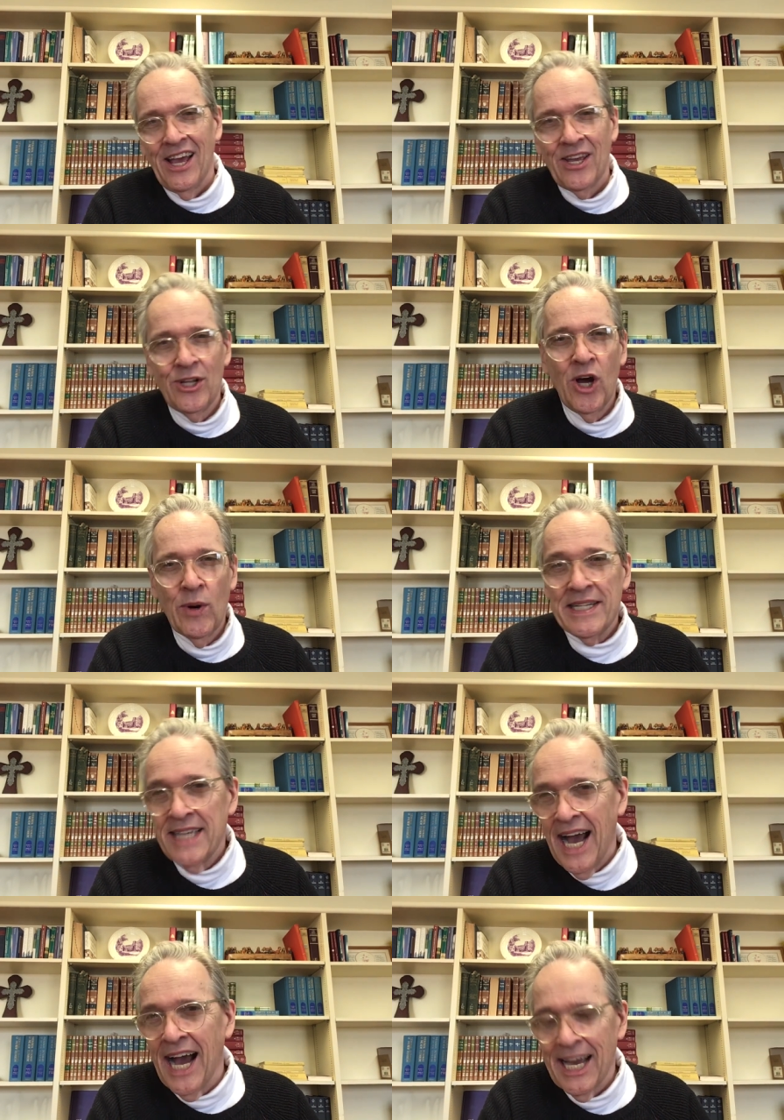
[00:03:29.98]
You know, at
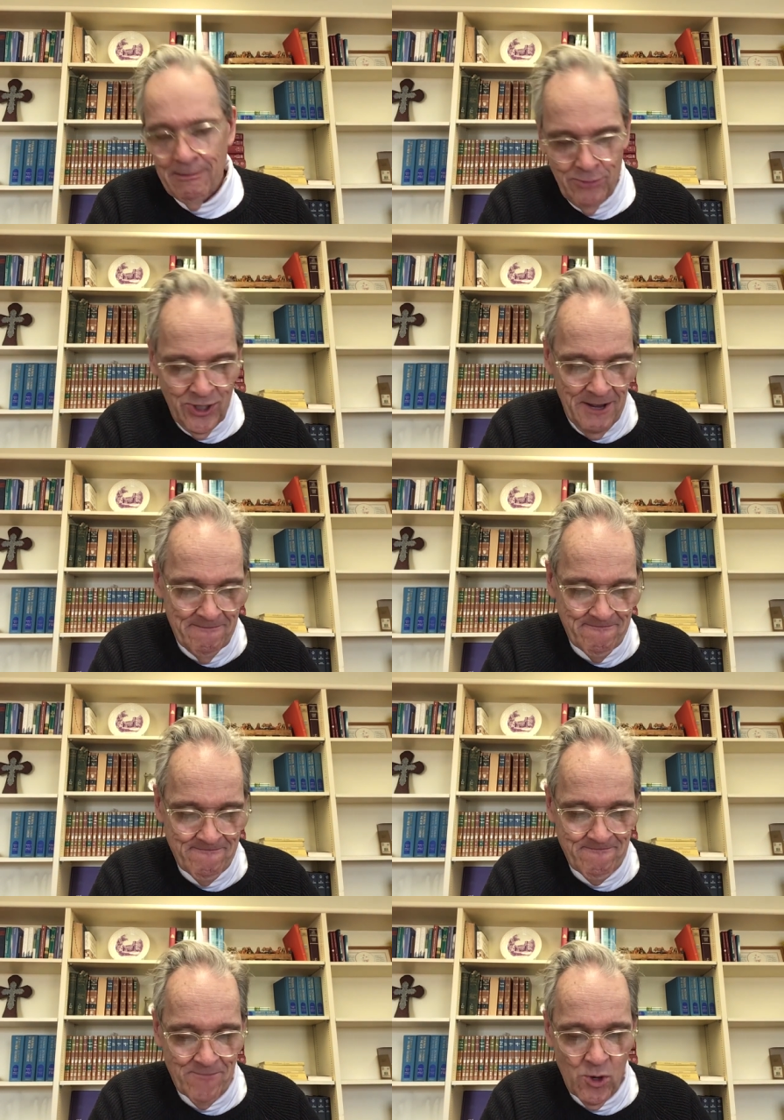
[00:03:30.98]
times,
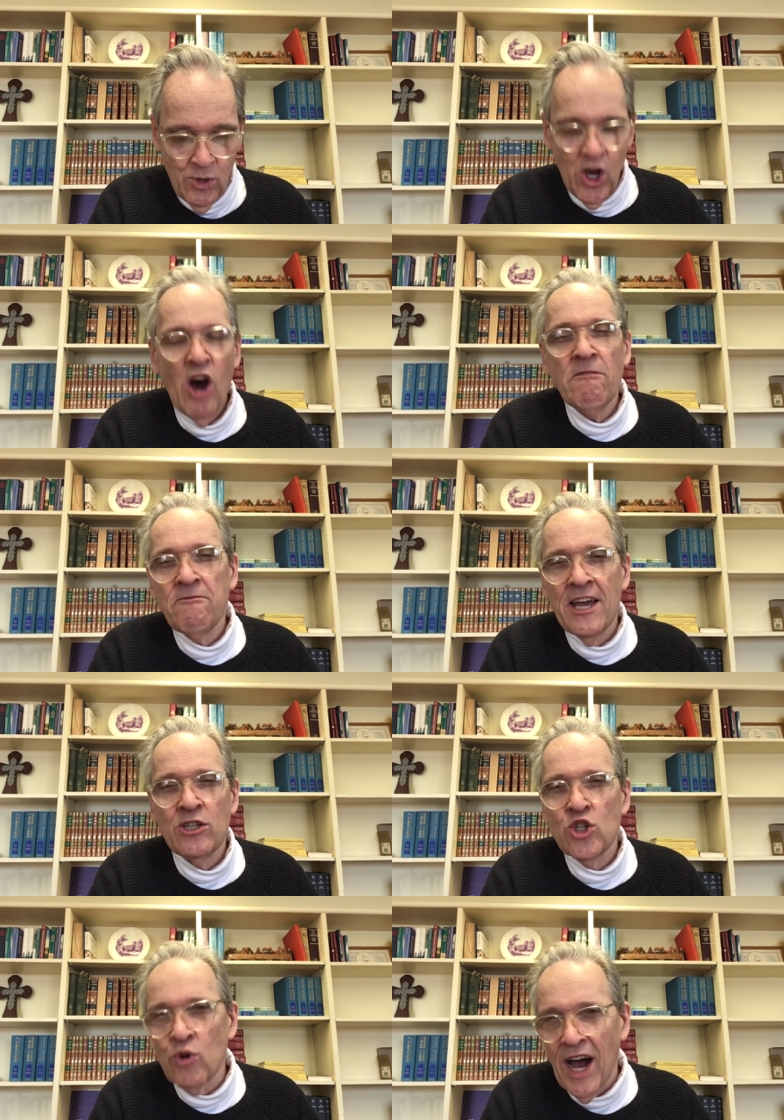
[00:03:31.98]
we all
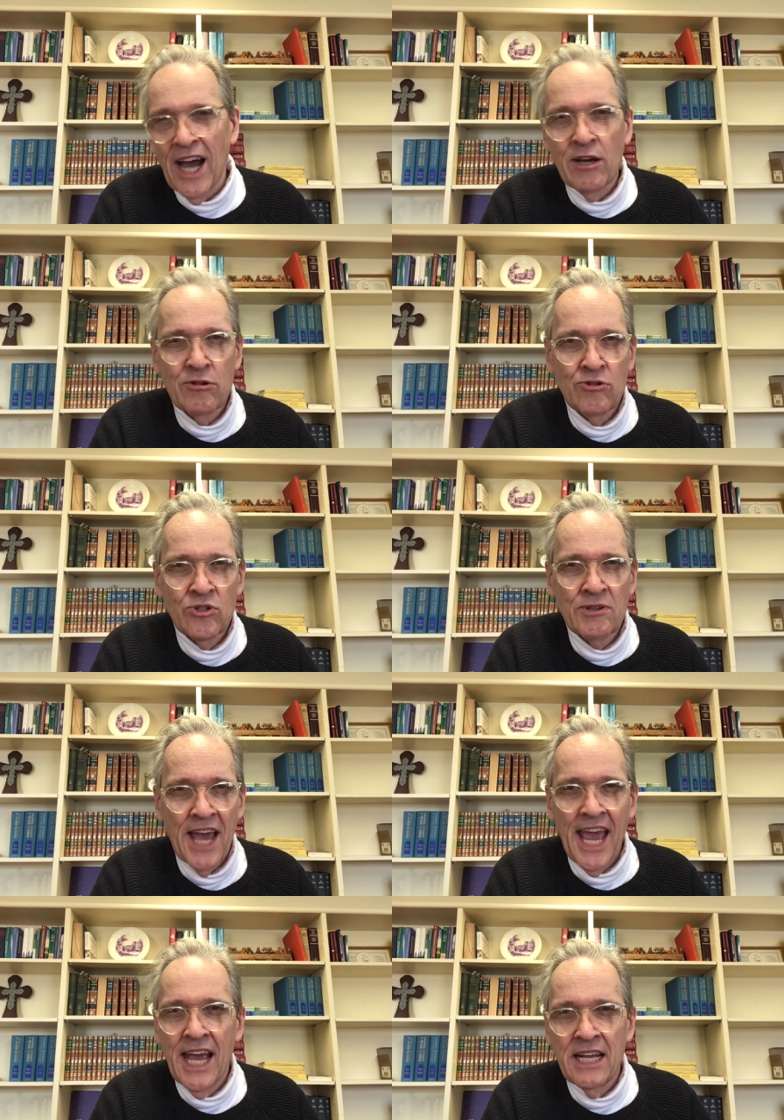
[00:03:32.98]
face trials
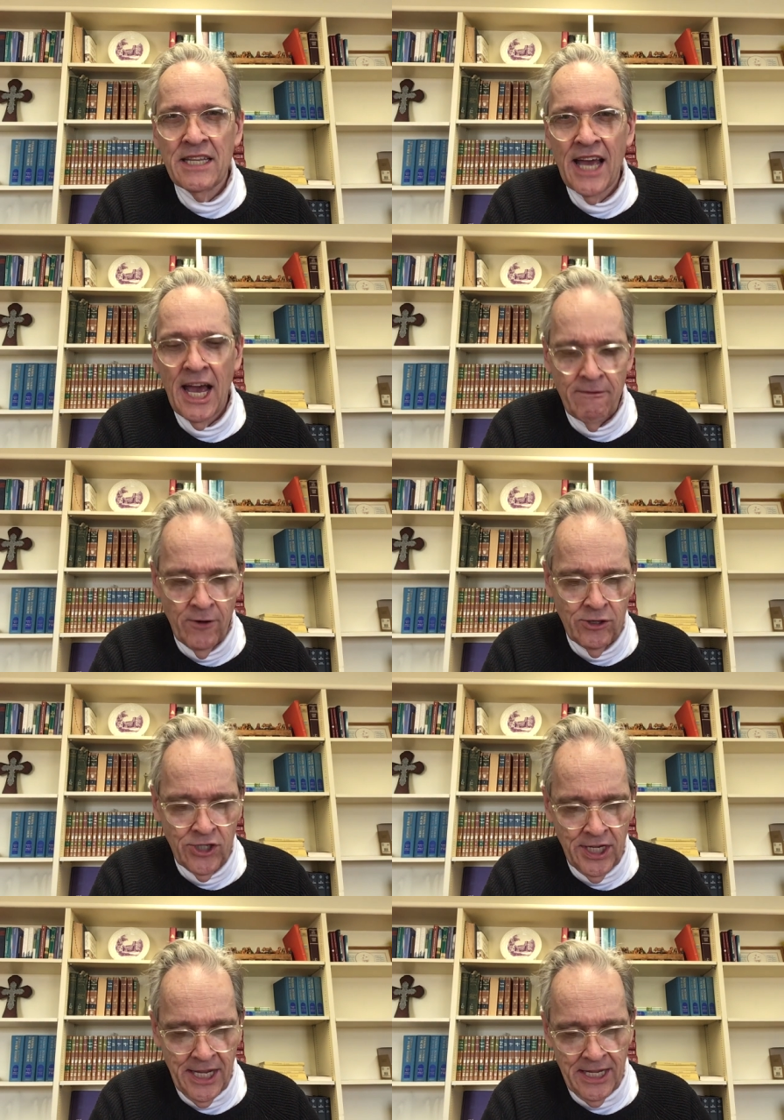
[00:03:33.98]
and
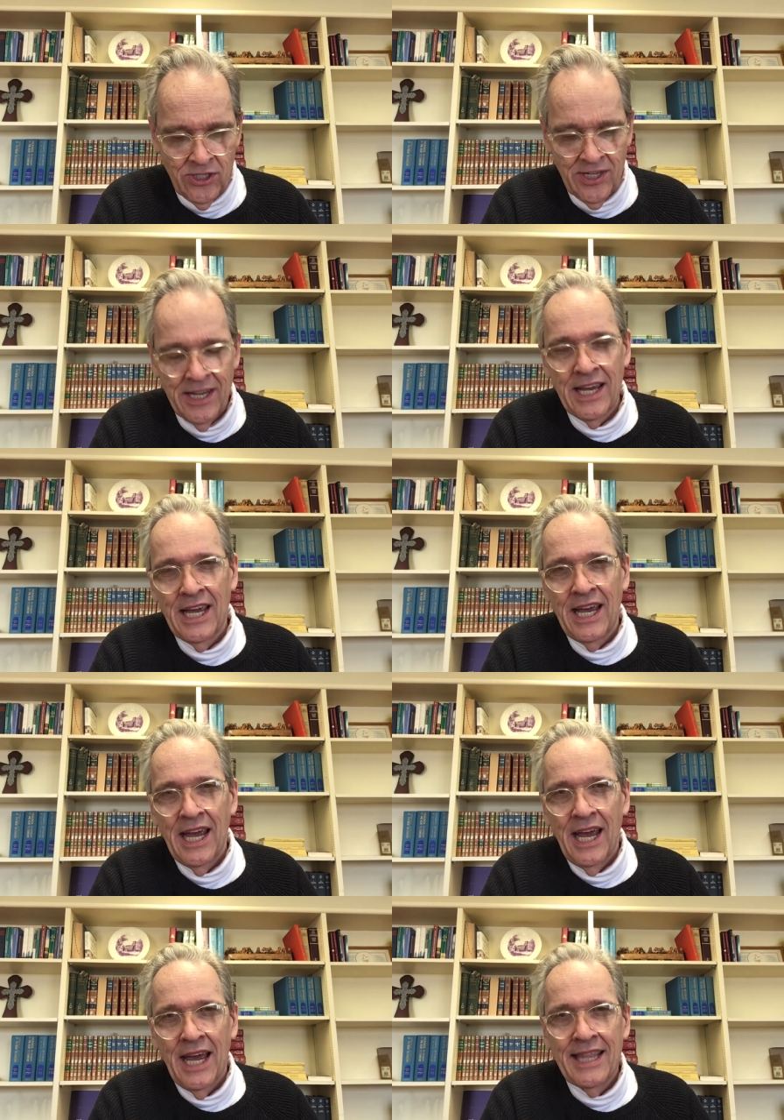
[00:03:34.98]
adversities
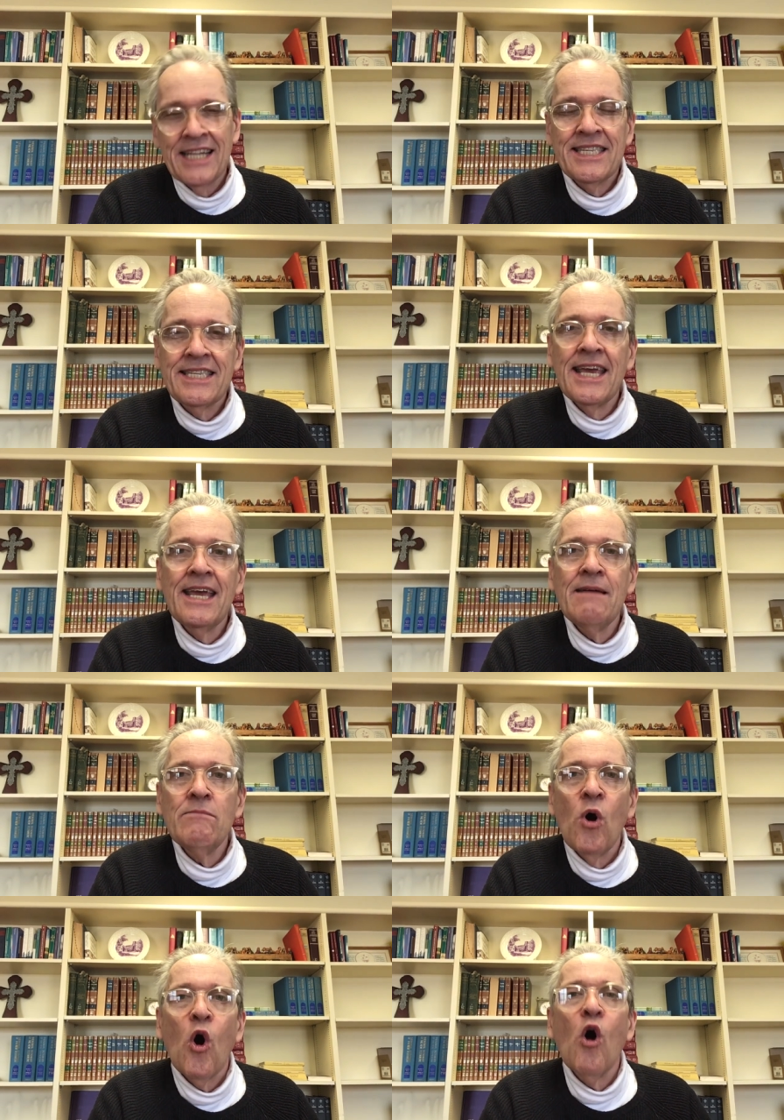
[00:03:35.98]
that
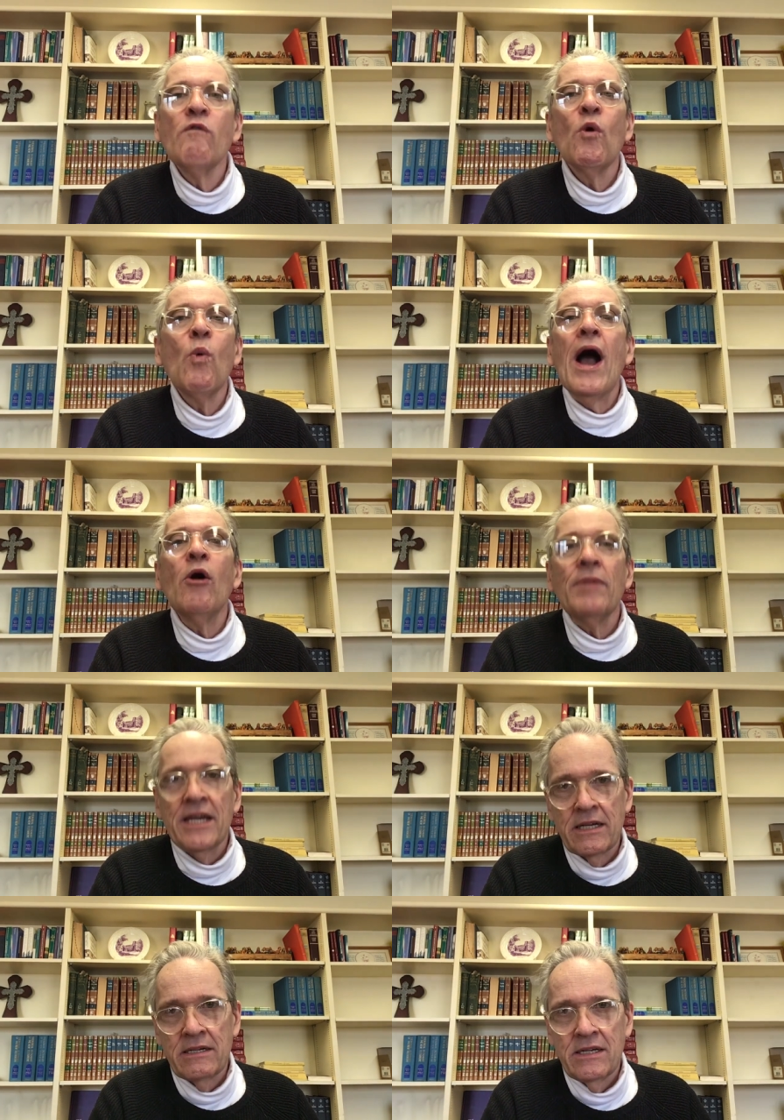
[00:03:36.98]
seem
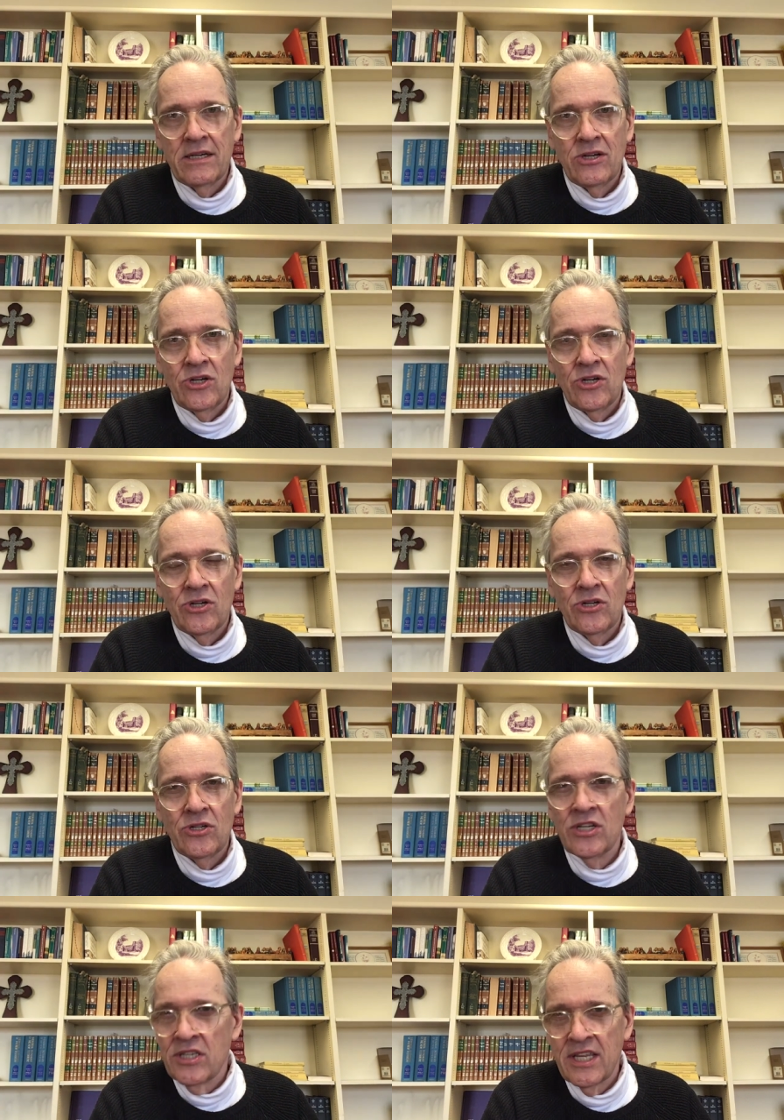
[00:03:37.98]
overwhelming,
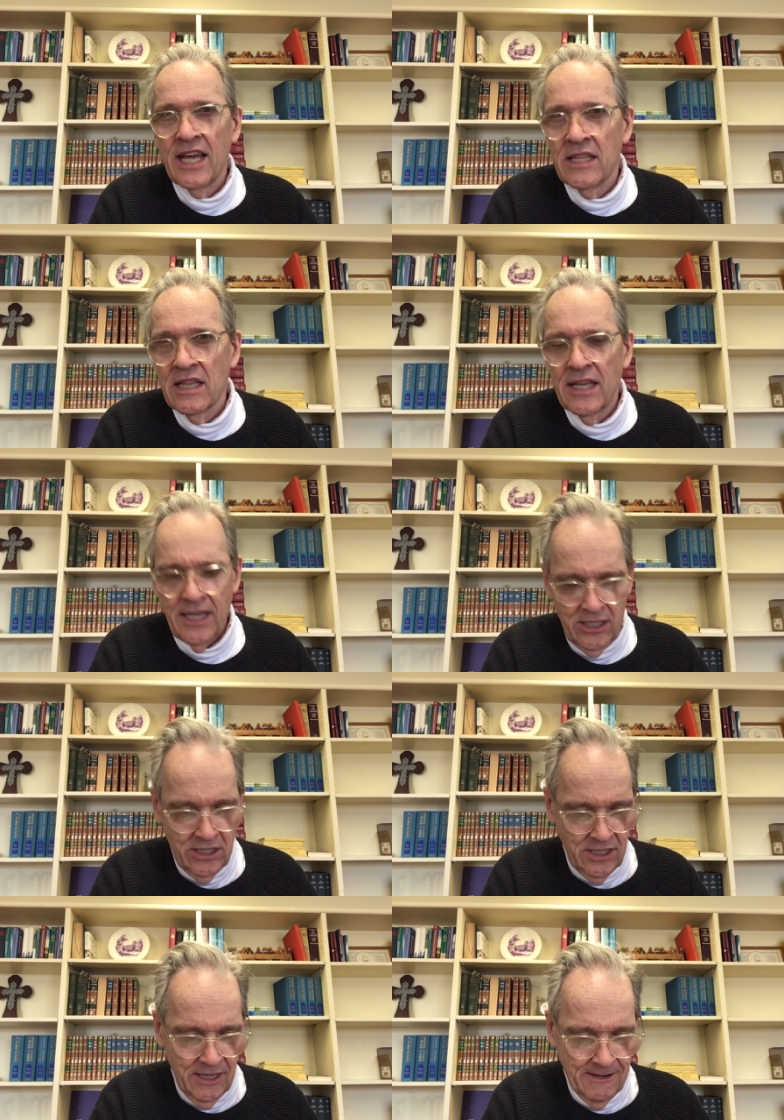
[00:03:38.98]
to say the
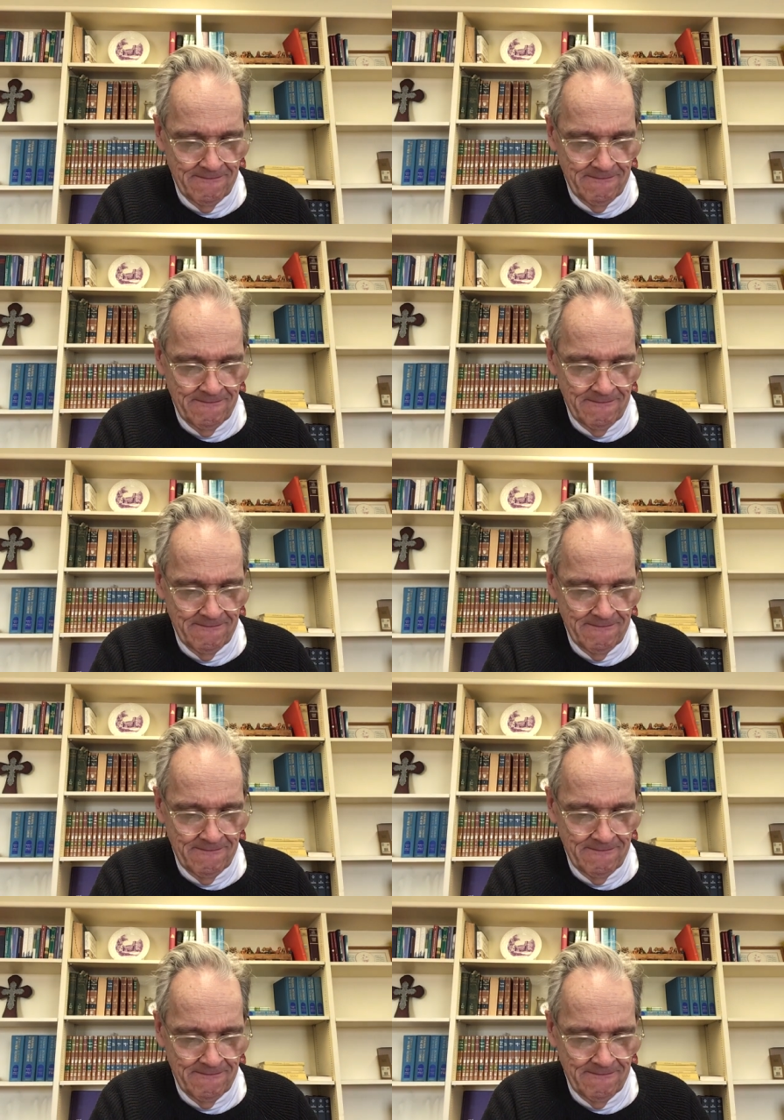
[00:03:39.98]
least.